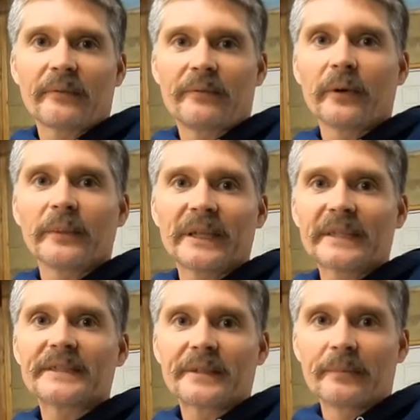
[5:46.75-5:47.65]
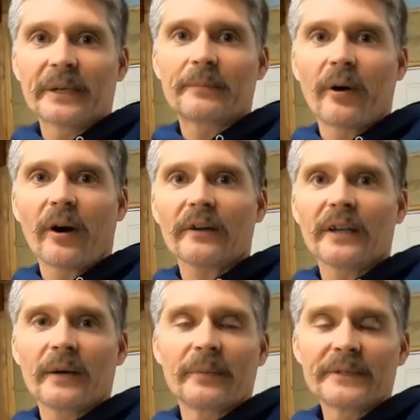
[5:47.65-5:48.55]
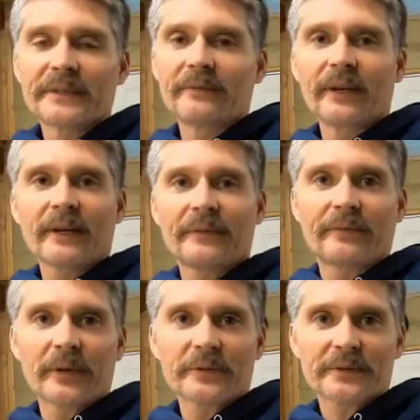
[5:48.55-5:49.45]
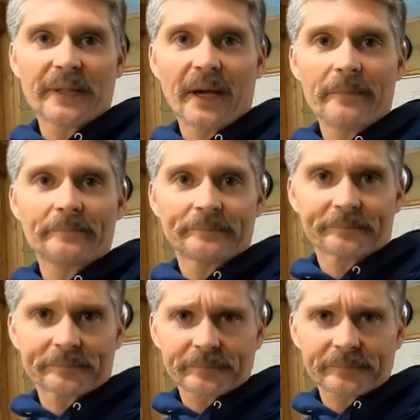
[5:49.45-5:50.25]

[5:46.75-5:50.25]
filming it is a big part, but it's the very first step.